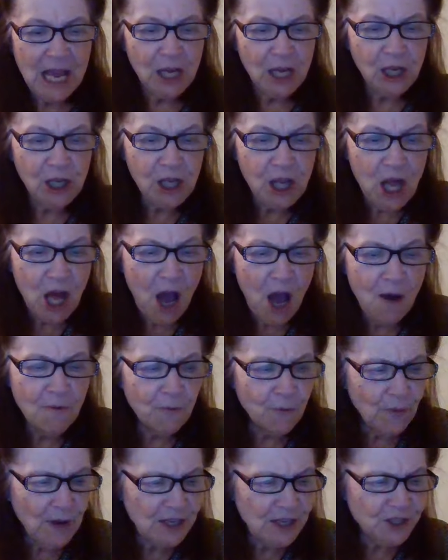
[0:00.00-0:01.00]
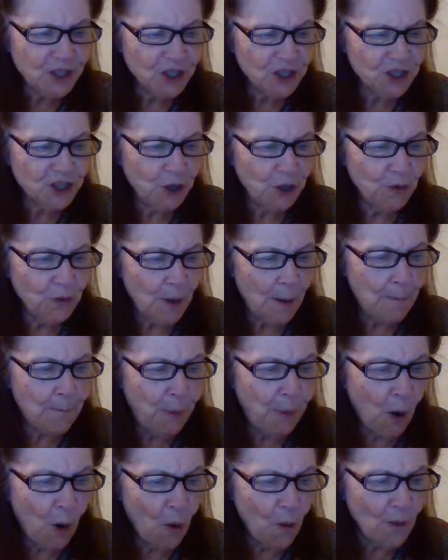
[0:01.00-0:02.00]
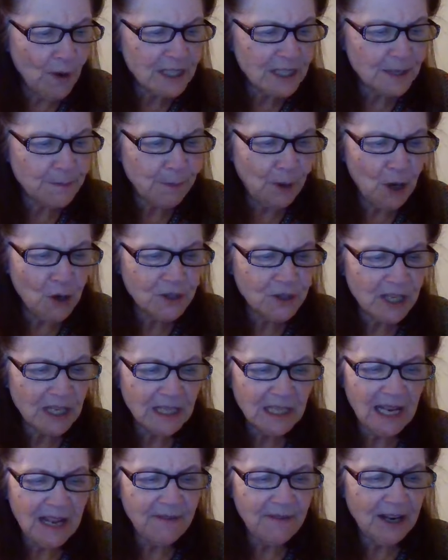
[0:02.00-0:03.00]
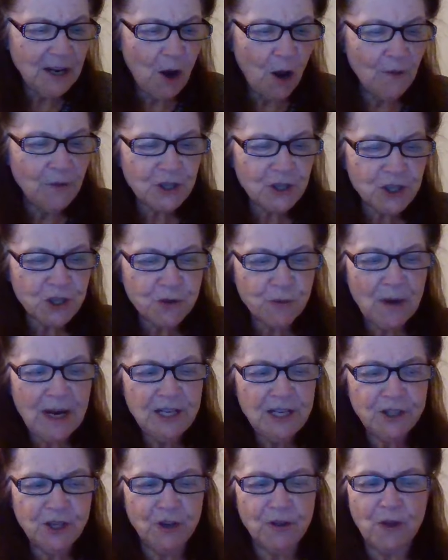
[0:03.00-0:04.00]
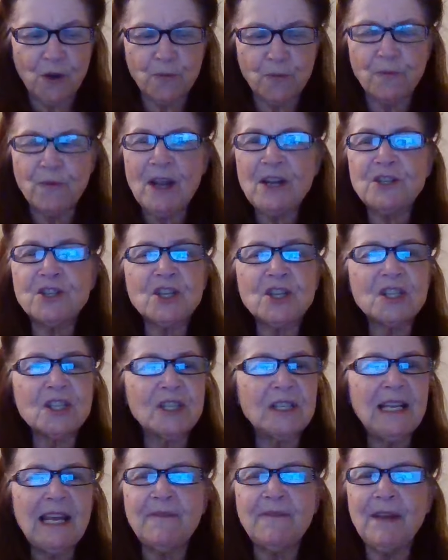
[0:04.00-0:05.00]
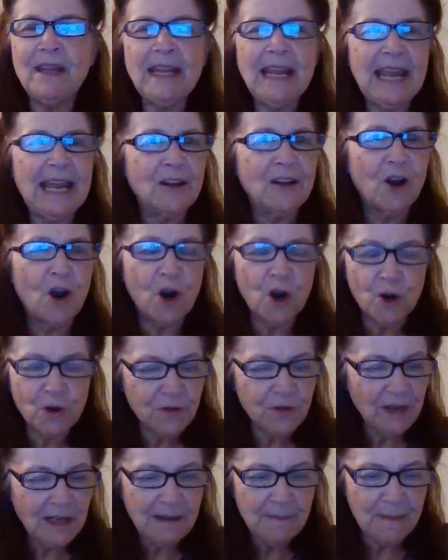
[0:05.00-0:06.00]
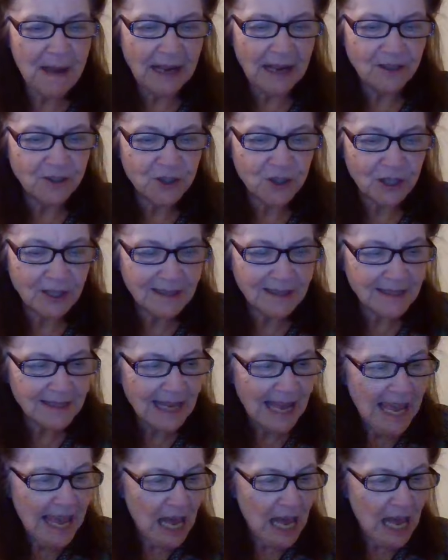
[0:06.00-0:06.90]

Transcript: Love reaches to the poorest person living on the street, to the richest living in earthly mansions.